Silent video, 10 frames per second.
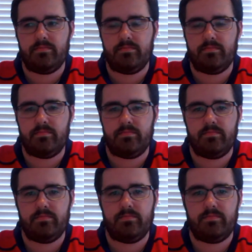
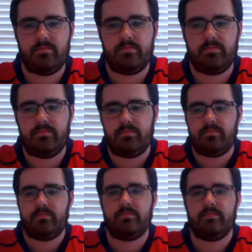
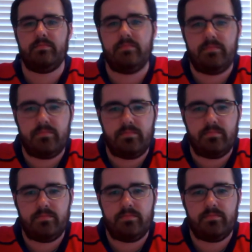
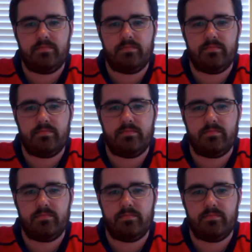
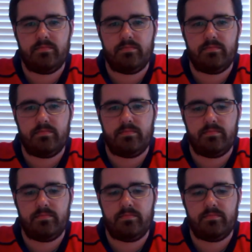(not speaking)